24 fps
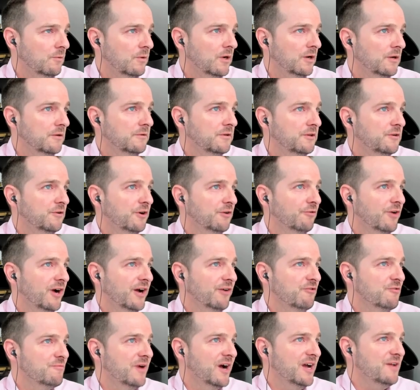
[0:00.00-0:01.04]
Well, you know what, Rye?
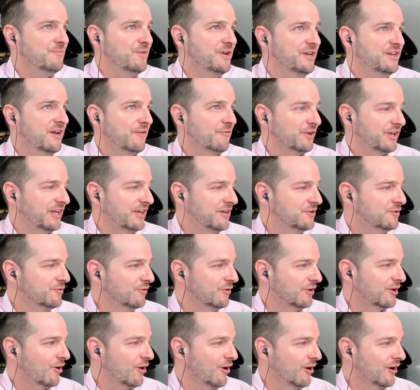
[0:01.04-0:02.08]
Remind me never to get into
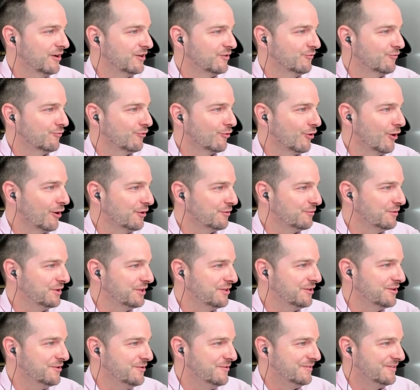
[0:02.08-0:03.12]
a car and a Ferrari with
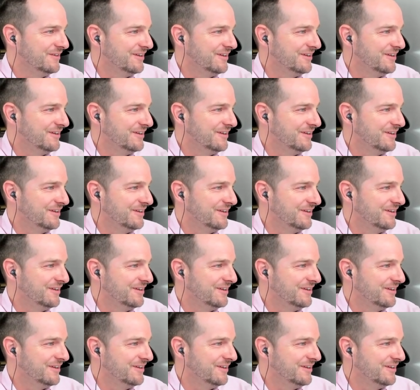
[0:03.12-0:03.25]
you.